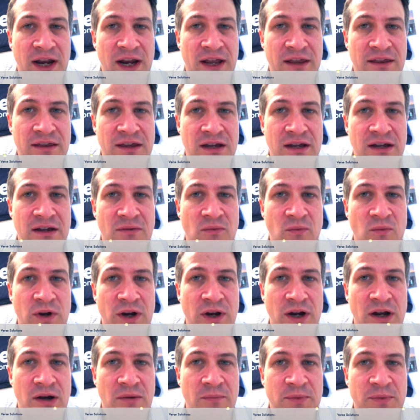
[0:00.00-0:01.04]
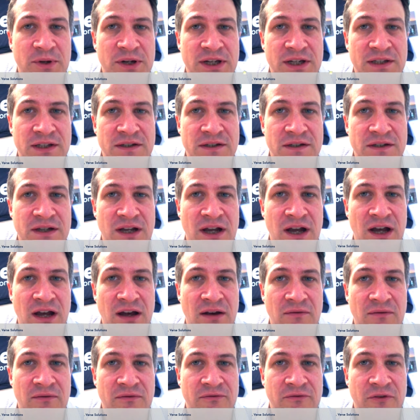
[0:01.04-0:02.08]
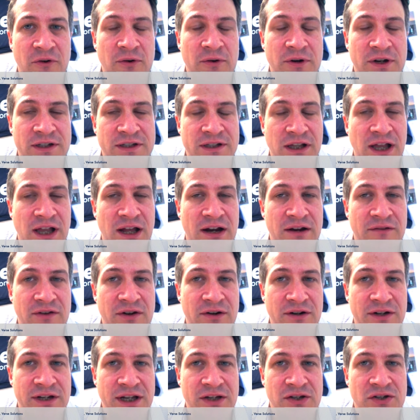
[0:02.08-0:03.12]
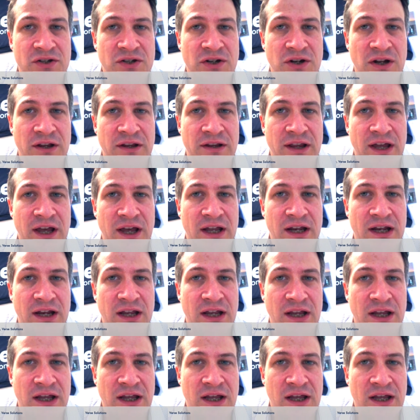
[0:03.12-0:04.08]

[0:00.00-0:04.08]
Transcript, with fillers: and I think when companies uh, focus a lot of their attention on that,